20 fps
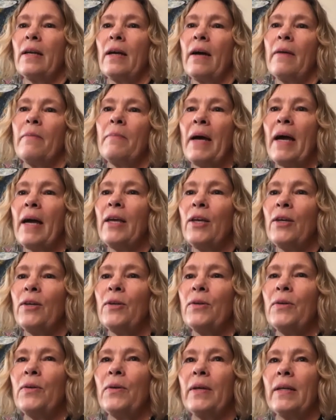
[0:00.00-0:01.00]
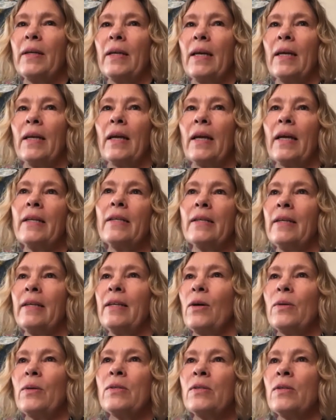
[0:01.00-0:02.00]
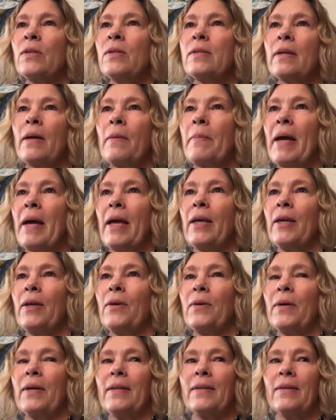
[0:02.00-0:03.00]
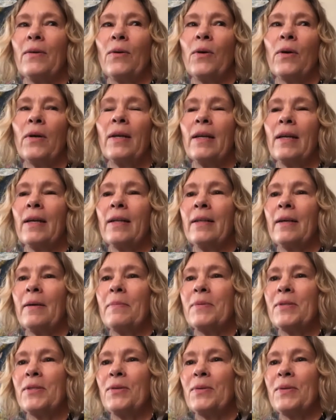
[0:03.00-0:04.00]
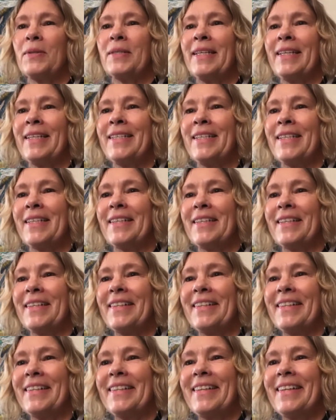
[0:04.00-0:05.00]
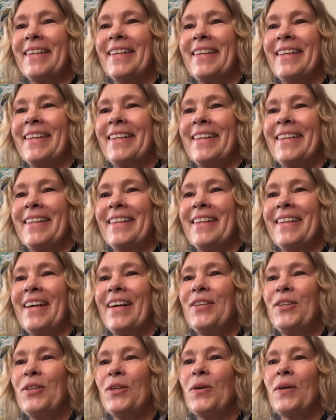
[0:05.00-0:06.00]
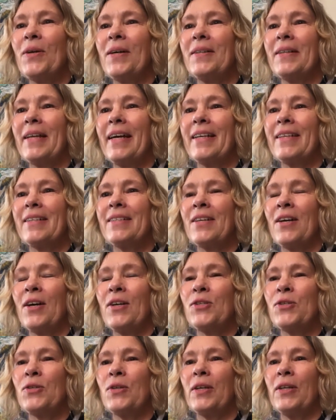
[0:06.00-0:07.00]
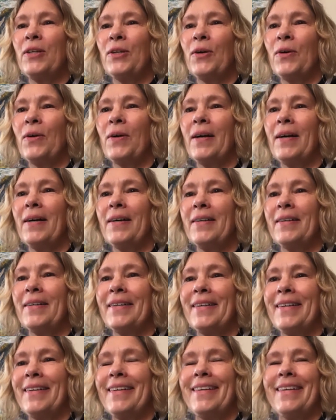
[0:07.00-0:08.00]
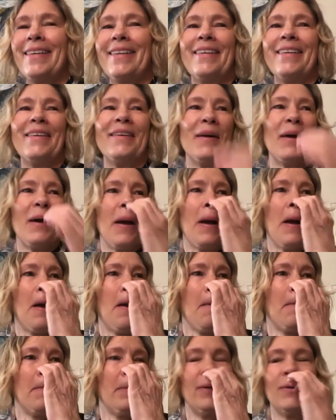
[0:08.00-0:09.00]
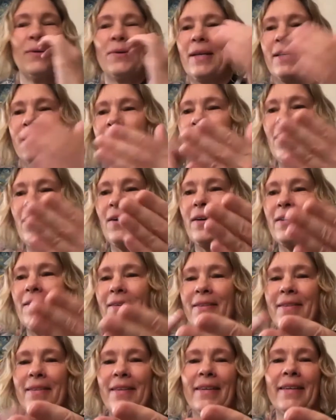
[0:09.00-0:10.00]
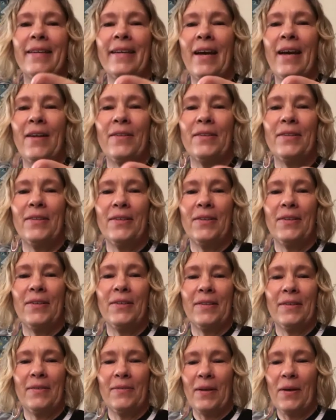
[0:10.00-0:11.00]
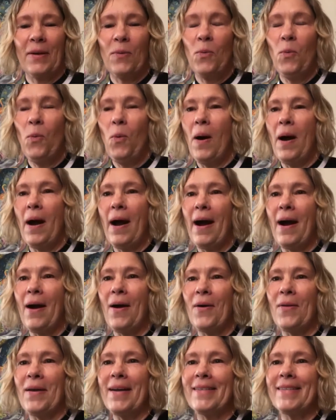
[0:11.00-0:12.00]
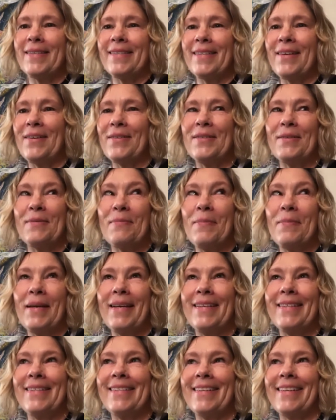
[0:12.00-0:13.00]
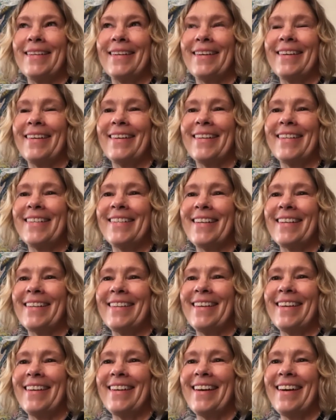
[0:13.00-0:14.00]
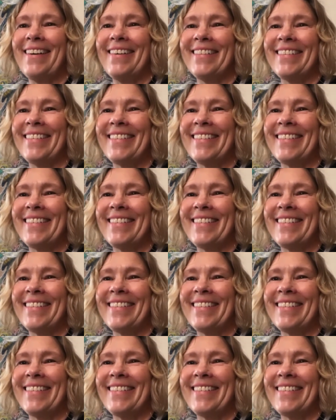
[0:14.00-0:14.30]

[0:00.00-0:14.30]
I met you. And I, you know, as soon as I met you at Oregon Eclipse, you were teaching a yoga, like tantric yoga You know, and I saw it on the calendar, I'm like, wow, that sounds amazing. I got to check that out.